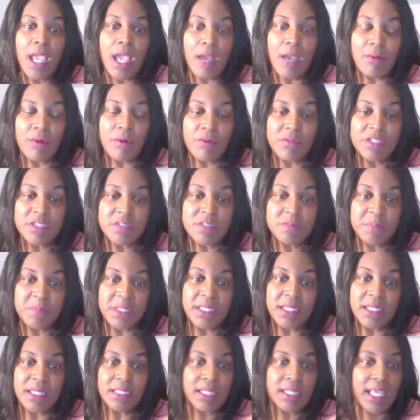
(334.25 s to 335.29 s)
I will
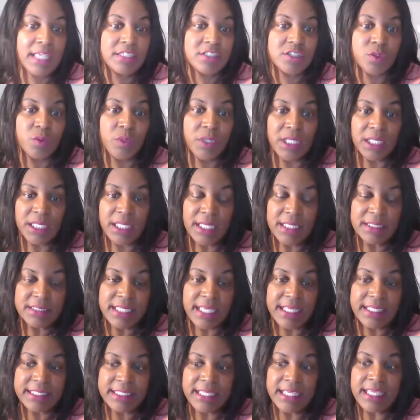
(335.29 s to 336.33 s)
respond as quickly as
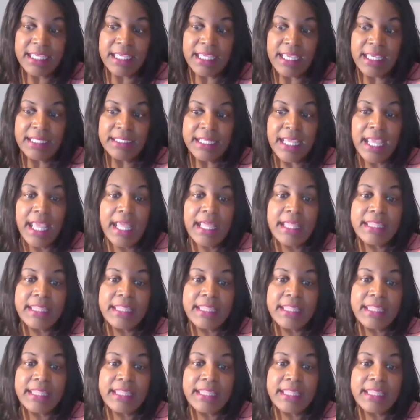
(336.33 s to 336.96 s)
I can.